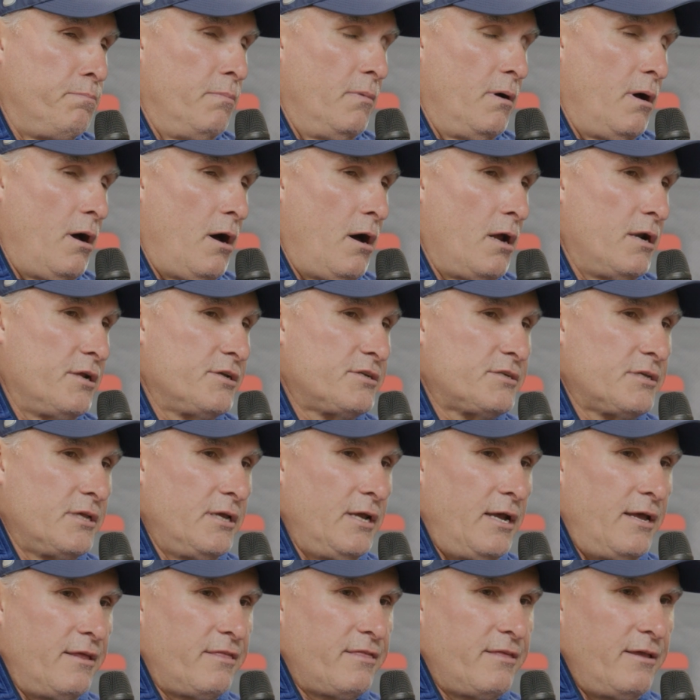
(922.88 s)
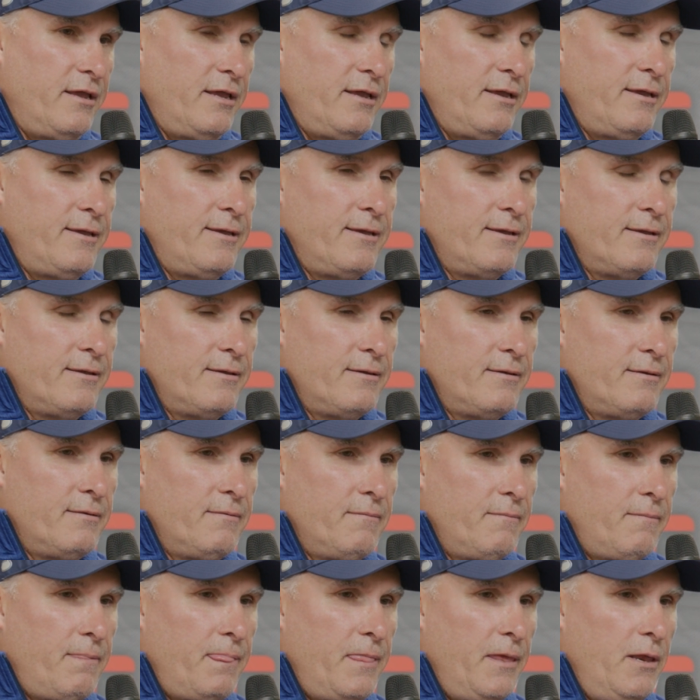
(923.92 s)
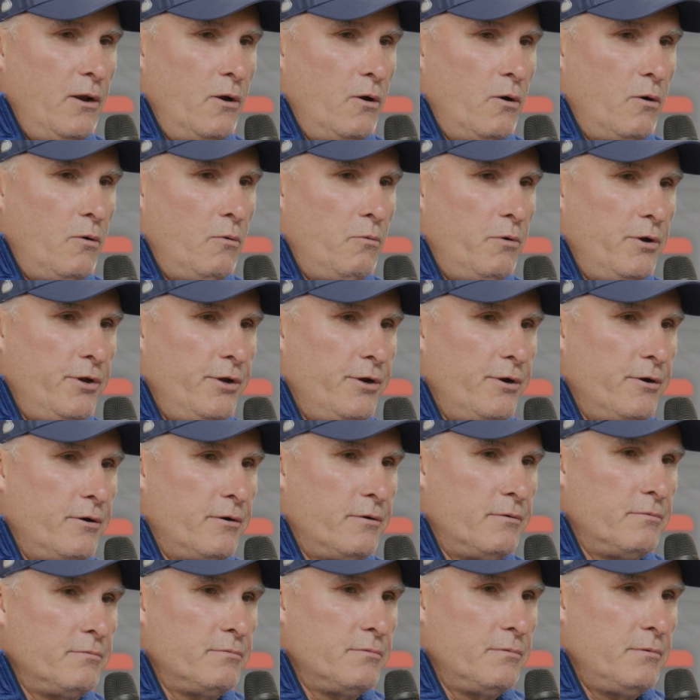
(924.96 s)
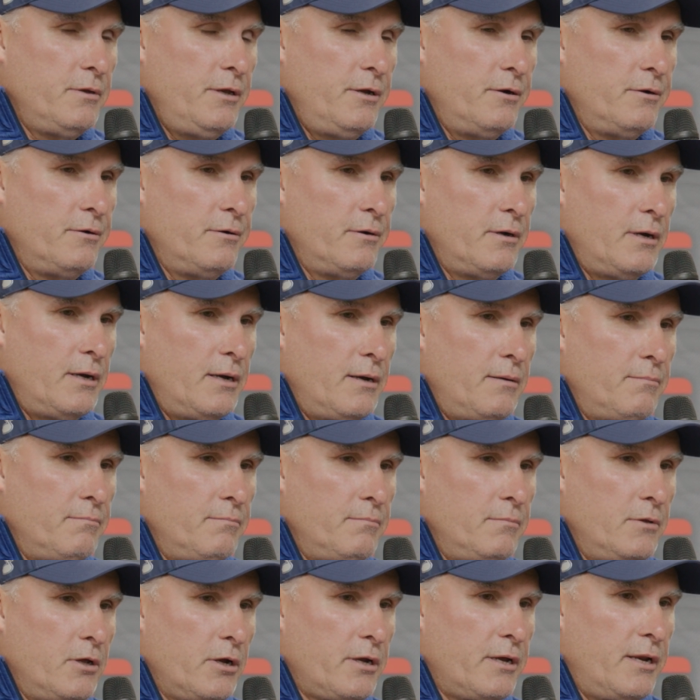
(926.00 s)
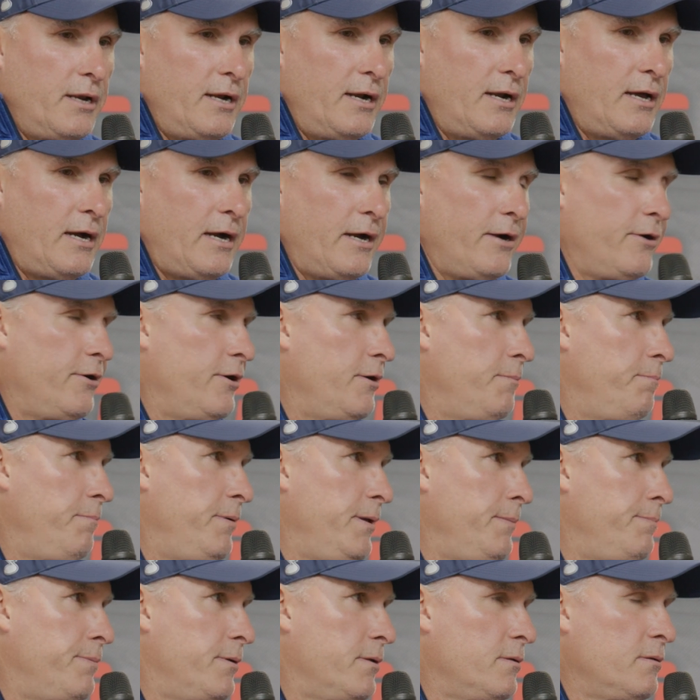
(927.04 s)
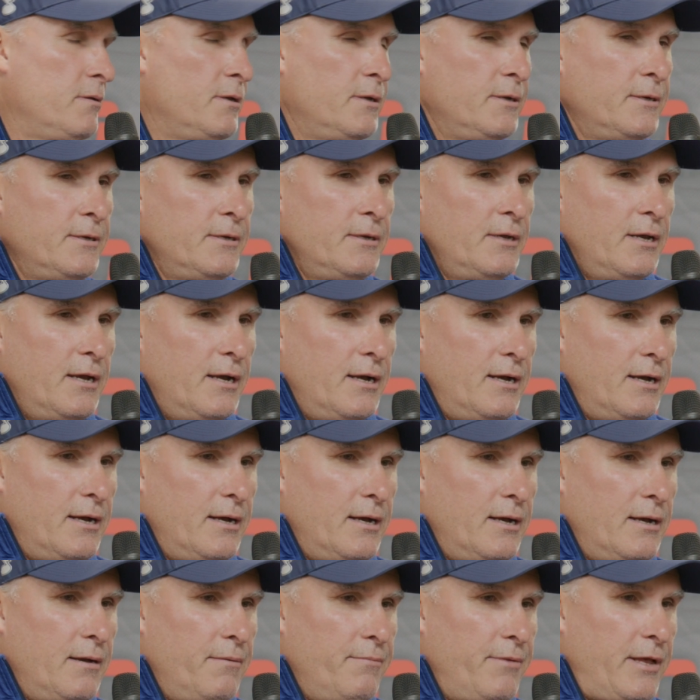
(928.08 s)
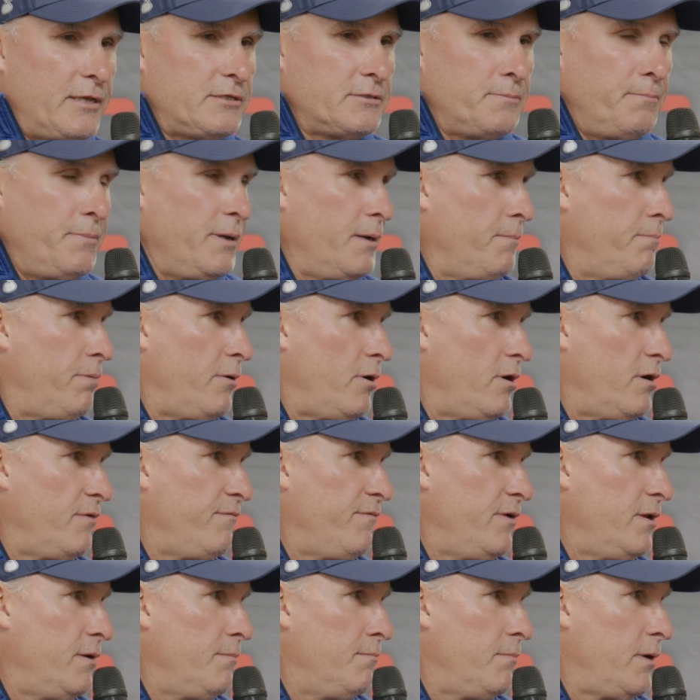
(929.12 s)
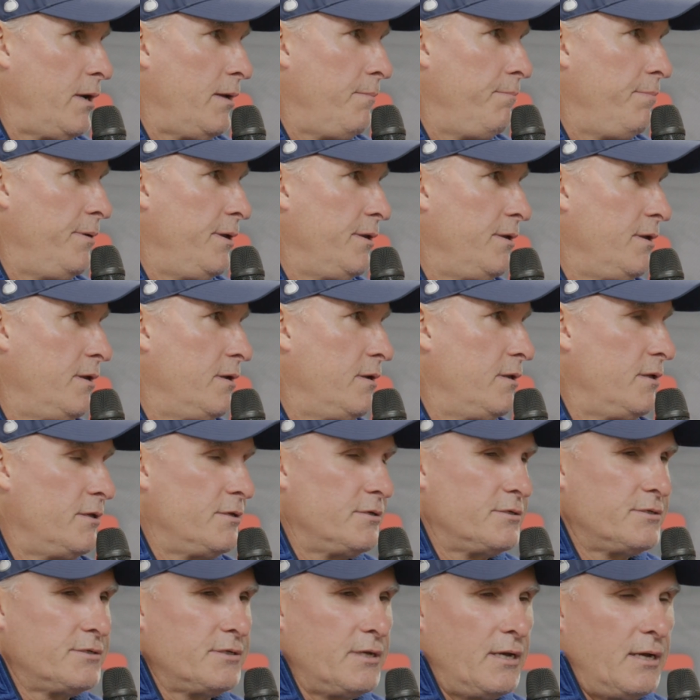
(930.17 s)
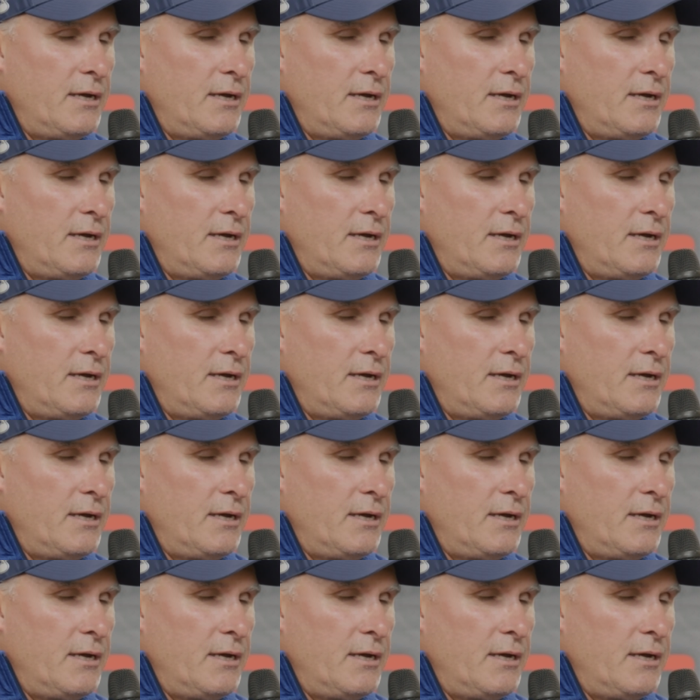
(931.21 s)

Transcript: honestly, I think when you're looking at hiring people, that's a big part of it, in my opinion. Is